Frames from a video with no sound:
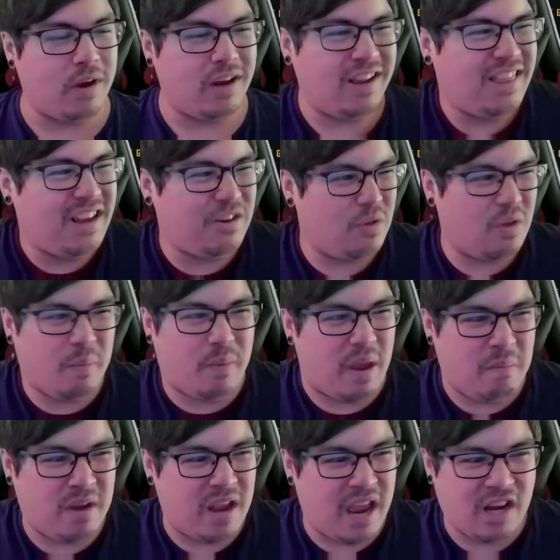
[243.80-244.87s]
when did they do the
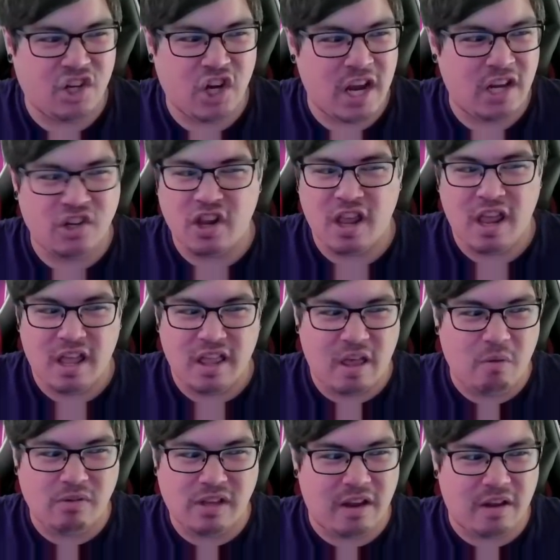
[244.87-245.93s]
Pym Tech change? That
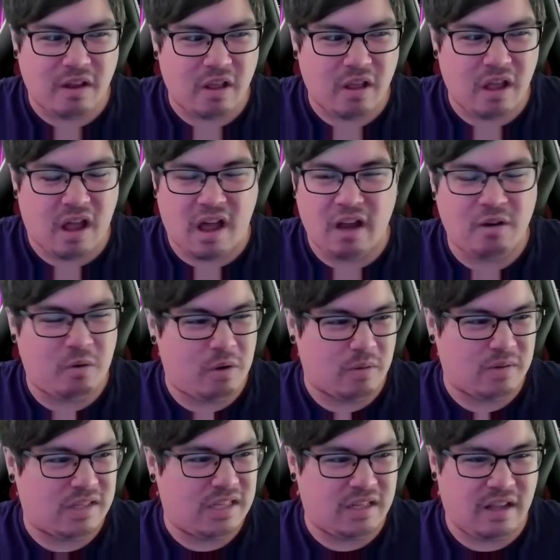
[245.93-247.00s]
was like, I don't know,
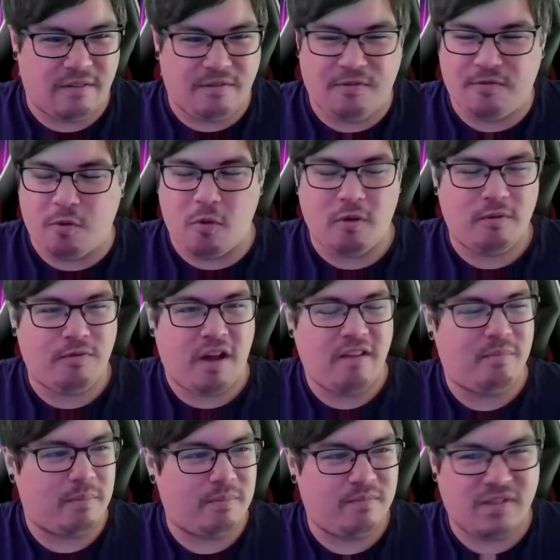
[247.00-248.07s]
like four or
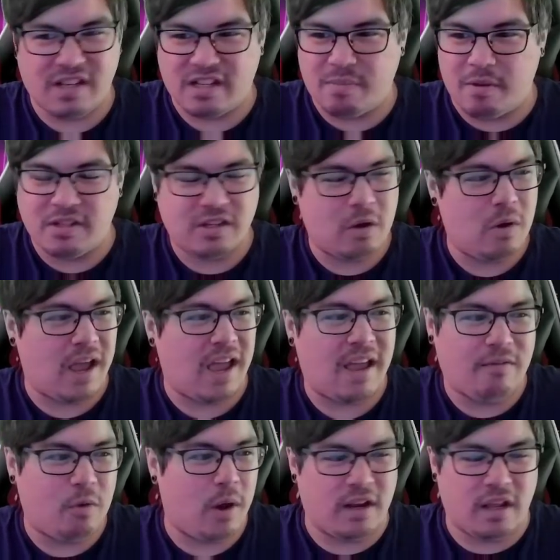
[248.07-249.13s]
five, six months ago? I
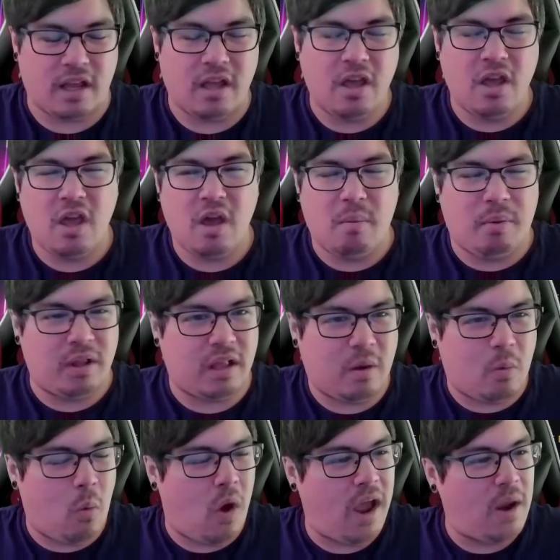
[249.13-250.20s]
have no idea. But
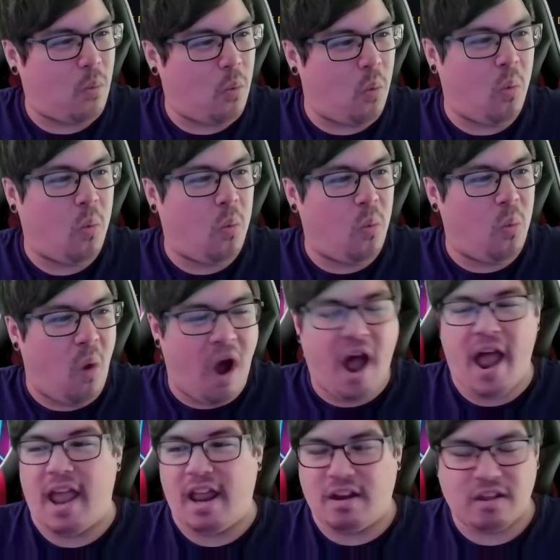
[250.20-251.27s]
like, why
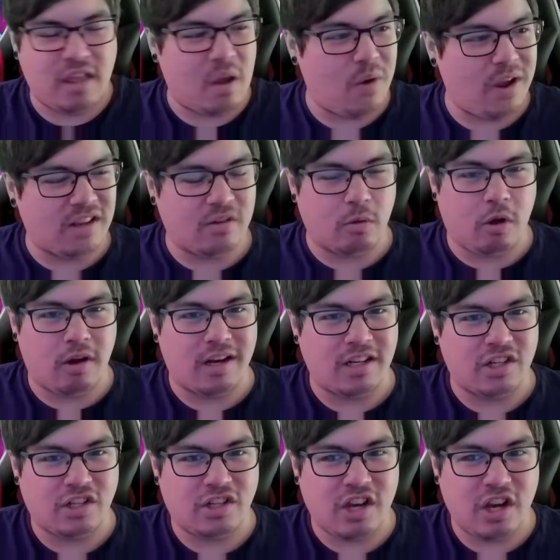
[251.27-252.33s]
why do they wait so long and
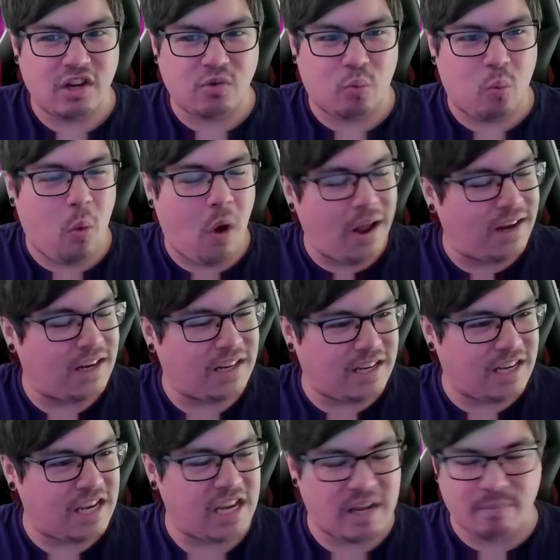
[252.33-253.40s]
just change one
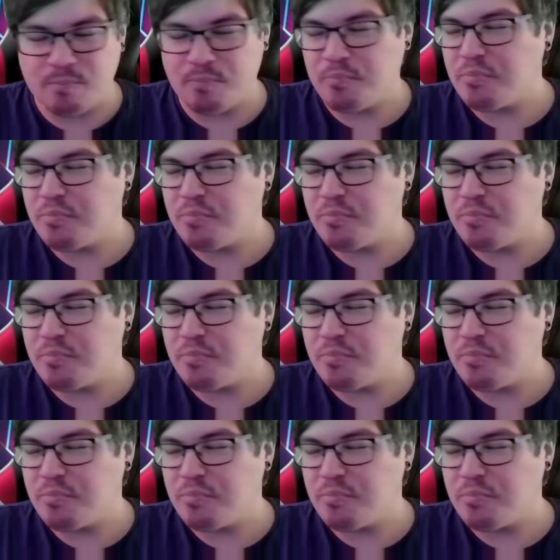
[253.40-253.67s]
team?